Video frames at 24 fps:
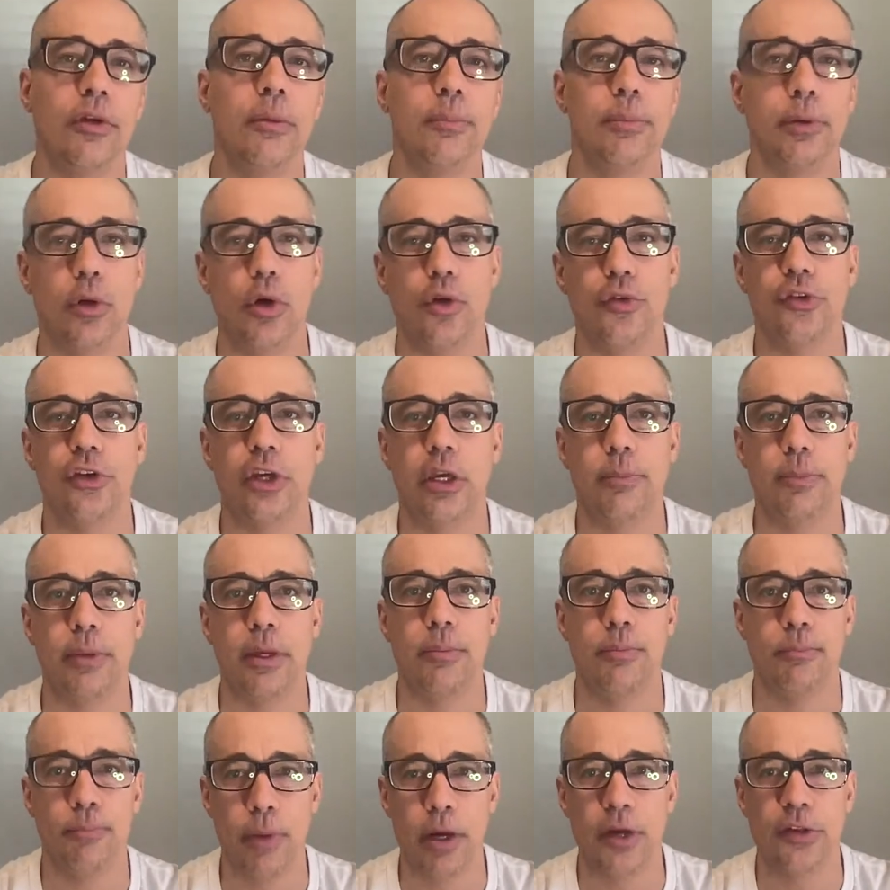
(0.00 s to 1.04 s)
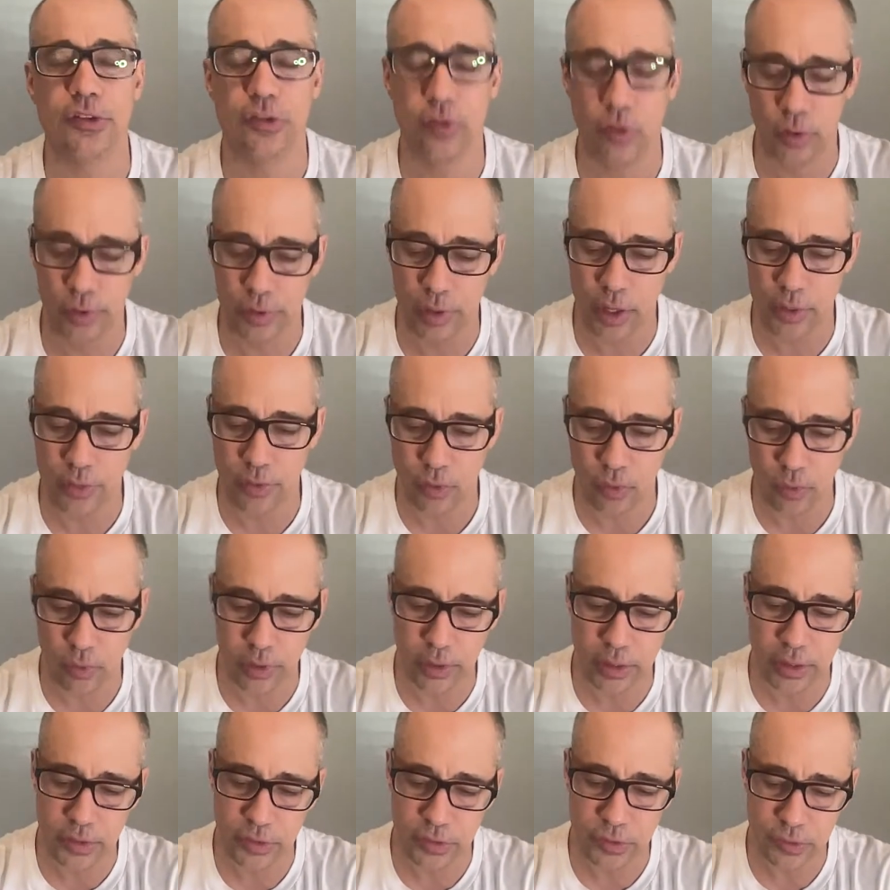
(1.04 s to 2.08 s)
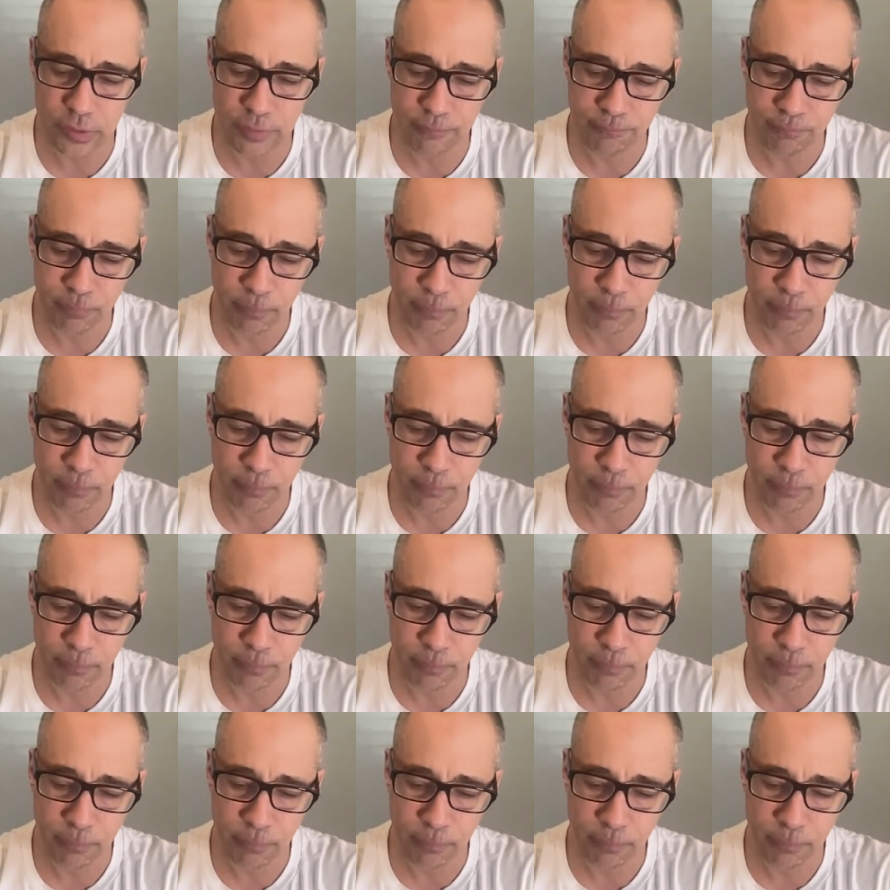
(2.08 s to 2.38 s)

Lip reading: but also can be muscle and other organs.